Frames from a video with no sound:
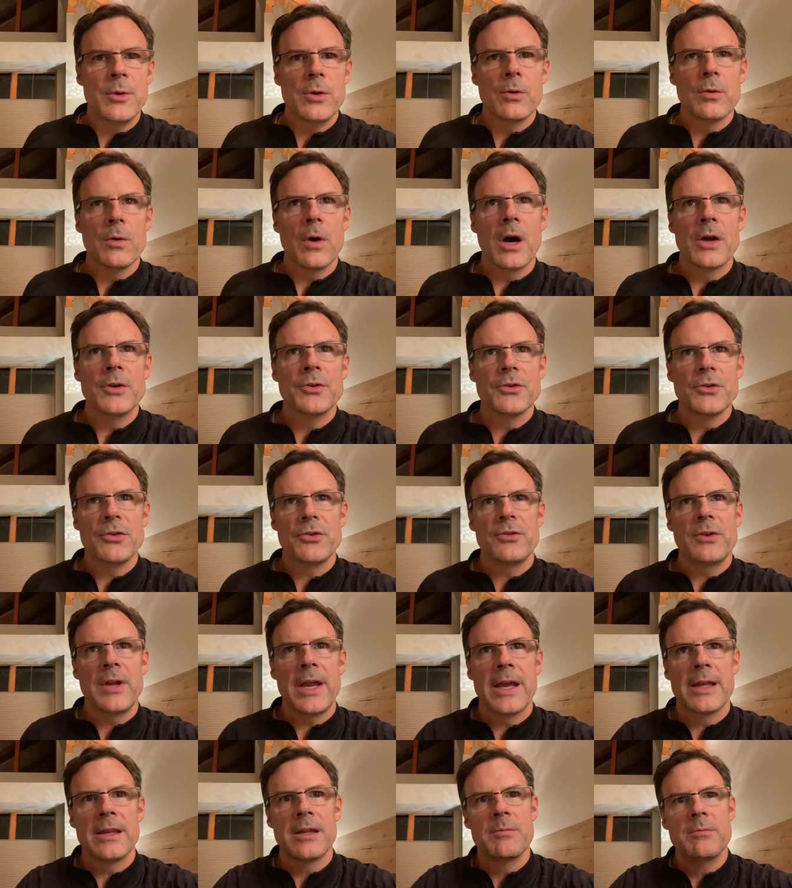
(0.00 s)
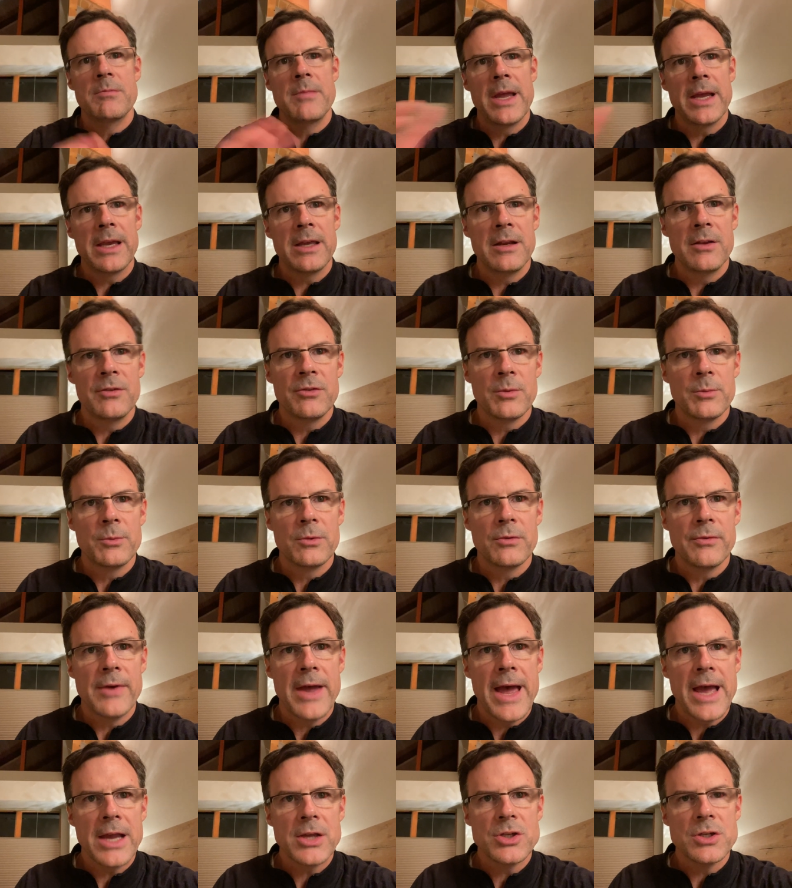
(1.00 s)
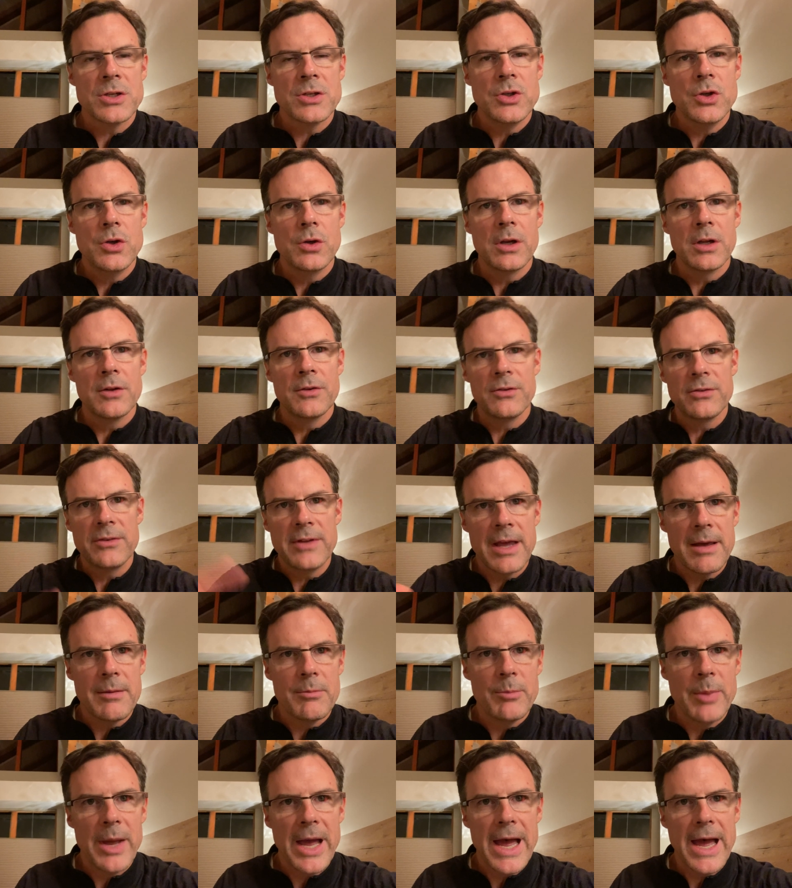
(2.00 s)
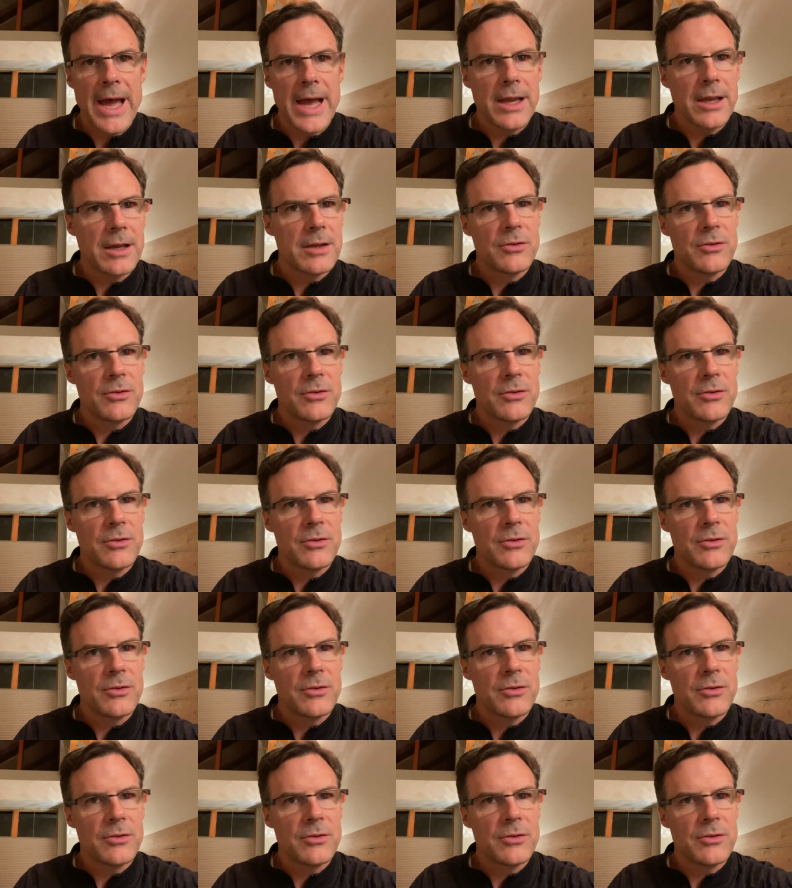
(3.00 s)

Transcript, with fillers: you understand the mechanisms of action, you can step back.